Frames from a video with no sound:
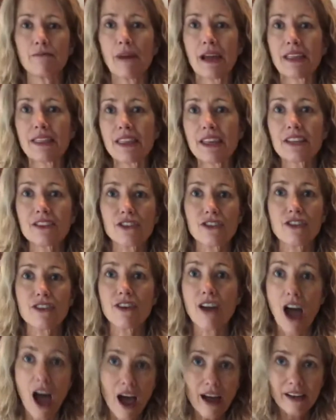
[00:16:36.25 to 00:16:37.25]
my things are
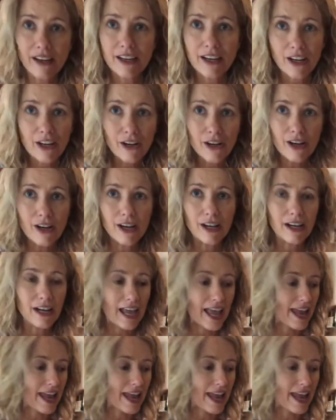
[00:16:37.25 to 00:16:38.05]
not going to cook and